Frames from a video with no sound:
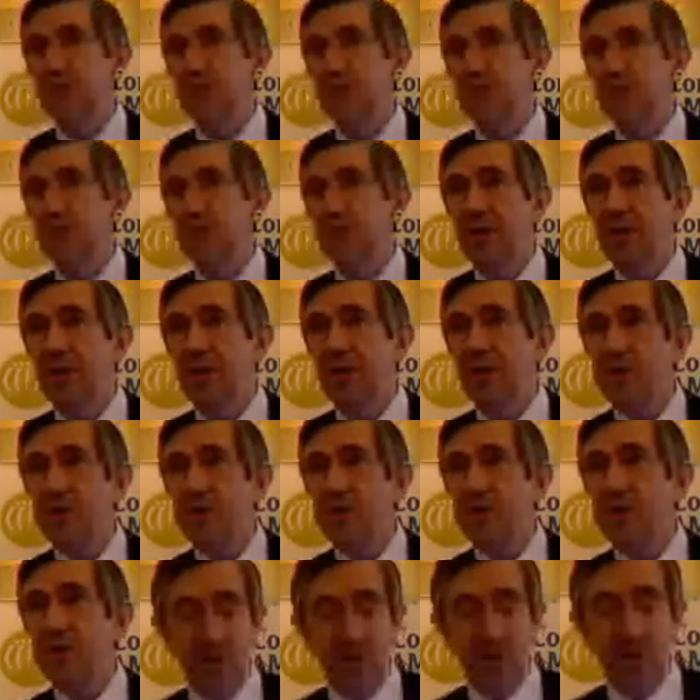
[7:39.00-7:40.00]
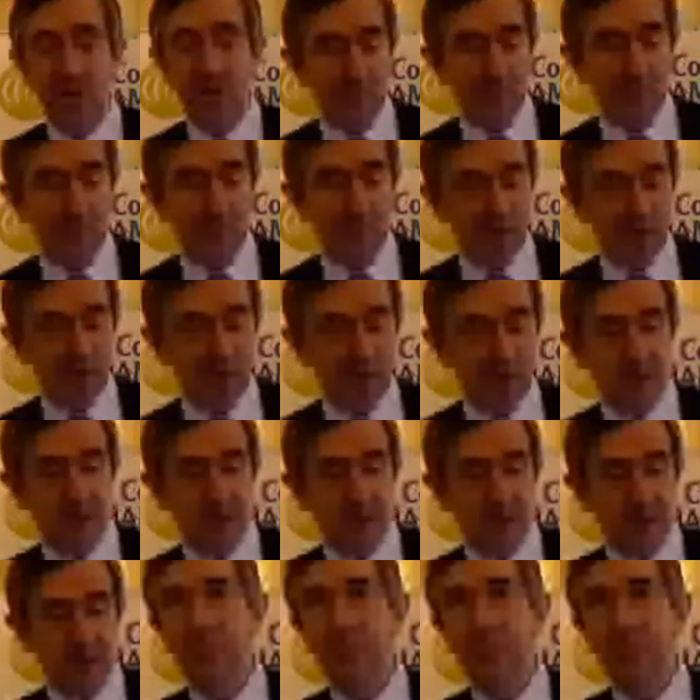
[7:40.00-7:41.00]
obligation, and that is the obligation that a
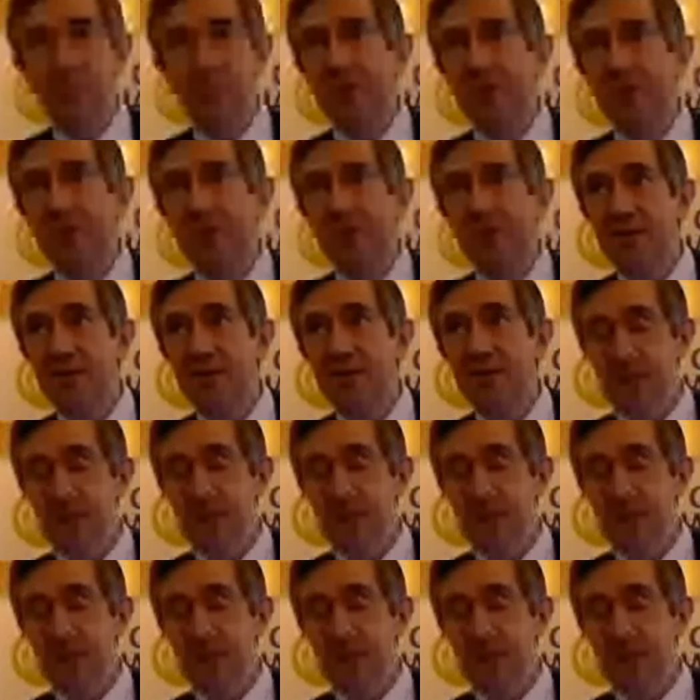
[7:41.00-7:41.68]
trust has